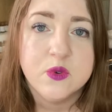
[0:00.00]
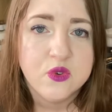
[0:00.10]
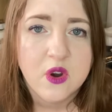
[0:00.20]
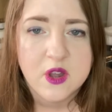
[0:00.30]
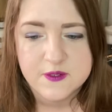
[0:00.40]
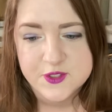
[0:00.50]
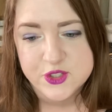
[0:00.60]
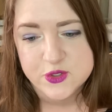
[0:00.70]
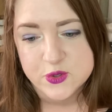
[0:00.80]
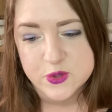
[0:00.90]
craft
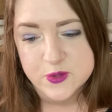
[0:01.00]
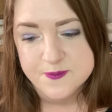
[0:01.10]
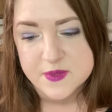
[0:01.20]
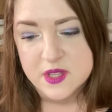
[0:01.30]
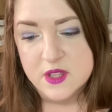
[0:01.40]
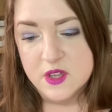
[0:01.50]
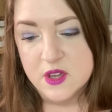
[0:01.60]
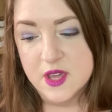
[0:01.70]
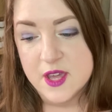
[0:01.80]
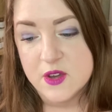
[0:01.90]
store.
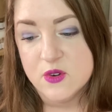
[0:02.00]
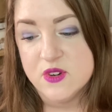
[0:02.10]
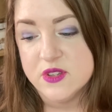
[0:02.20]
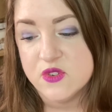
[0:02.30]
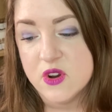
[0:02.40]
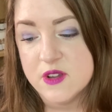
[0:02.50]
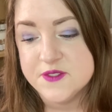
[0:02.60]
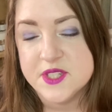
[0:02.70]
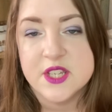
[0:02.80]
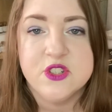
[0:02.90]
Or in the
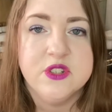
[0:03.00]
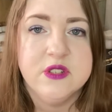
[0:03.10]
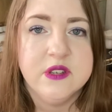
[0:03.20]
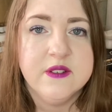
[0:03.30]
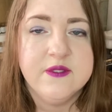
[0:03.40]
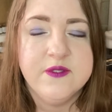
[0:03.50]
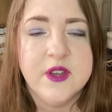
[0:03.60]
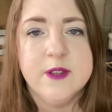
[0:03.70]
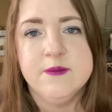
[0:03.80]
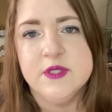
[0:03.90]
craft section of
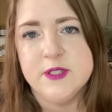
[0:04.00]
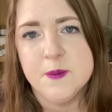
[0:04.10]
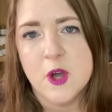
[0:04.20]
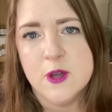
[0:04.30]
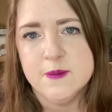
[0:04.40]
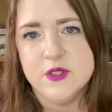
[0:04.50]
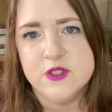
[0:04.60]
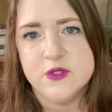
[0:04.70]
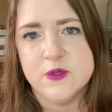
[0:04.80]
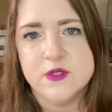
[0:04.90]
department
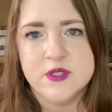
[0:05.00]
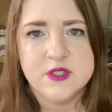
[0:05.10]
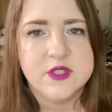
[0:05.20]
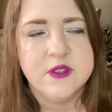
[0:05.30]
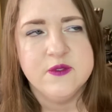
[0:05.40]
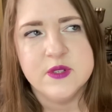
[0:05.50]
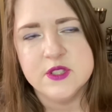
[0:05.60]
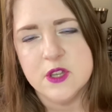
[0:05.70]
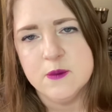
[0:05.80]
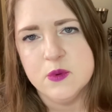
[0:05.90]
stores. So for
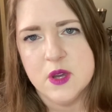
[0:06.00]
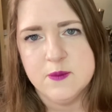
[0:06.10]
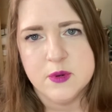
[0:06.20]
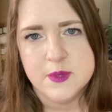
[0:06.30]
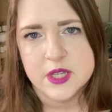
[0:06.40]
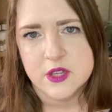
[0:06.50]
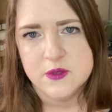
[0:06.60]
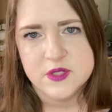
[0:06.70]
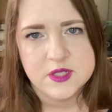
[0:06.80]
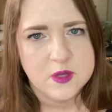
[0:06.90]
example, I'd probably
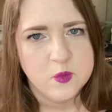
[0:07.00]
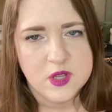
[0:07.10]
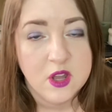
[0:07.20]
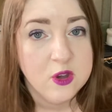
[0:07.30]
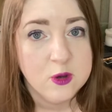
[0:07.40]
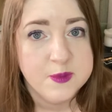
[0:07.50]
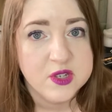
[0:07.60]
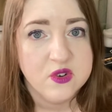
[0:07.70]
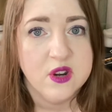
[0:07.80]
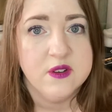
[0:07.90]
go to somewhere like
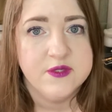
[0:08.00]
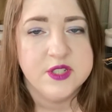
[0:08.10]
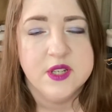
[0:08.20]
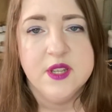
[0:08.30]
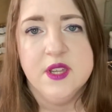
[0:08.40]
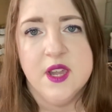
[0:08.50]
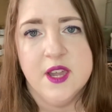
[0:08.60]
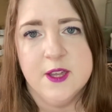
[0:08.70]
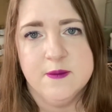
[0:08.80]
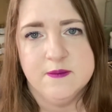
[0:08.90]
Hobbycraft
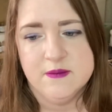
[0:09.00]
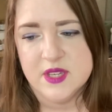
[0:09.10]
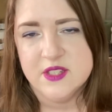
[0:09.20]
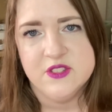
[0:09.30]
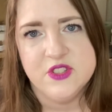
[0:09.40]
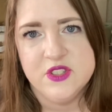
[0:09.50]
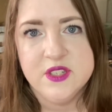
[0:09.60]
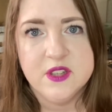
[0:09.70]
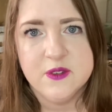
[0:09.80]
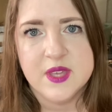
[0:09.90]
and
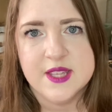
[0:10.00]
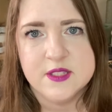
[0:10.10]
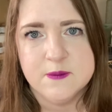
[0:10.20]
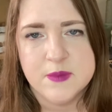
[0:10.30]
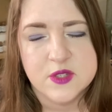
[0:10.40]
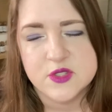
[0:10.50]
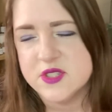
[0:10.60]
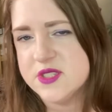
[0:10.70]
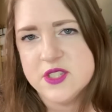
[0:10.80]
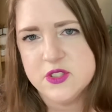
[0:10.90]
you know, get some bells,
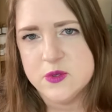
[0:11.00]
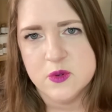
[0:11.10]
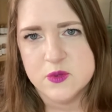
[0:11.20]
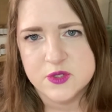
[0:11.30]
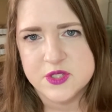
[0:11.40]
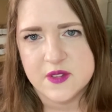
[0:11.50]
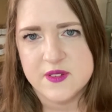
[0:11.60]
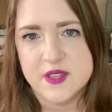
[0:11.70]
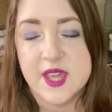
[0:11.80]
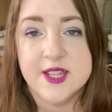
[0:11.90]
because they do all
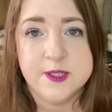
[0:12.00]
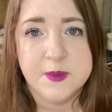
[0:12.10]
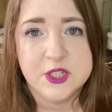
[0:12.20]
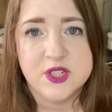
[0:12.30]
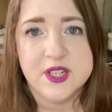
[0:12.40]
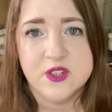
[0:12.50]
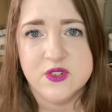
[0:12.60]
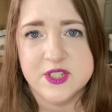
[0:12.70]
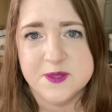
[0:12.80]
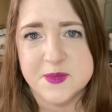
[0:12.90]
stuff like that, especially at
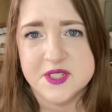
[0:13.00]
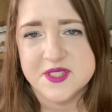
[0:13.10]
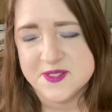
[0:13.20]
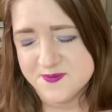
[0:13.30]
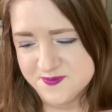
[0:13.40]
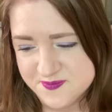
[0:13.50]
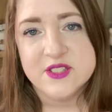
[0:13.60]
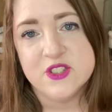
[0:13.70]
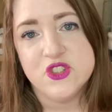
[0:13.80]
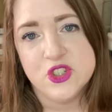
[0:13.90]
Christmas.
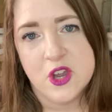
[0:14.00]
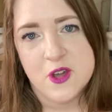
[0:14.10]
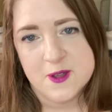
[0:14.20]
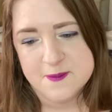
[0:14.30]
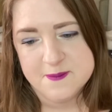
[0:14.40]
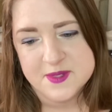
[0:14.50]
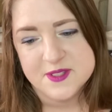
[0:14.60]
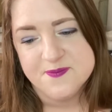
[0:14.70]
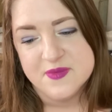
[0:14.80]
Charms.